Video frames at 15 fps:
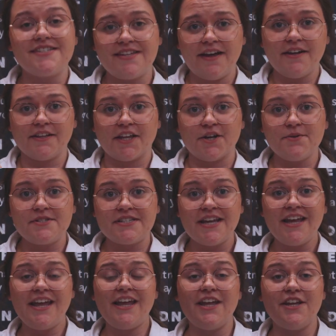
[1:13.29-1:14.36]
cellulose
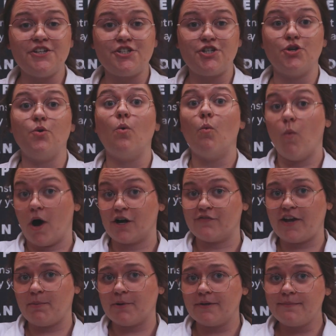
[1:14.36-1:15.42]
into water
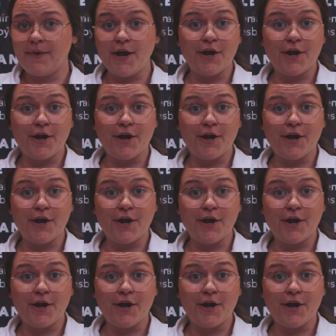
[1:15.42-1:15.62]
vapor,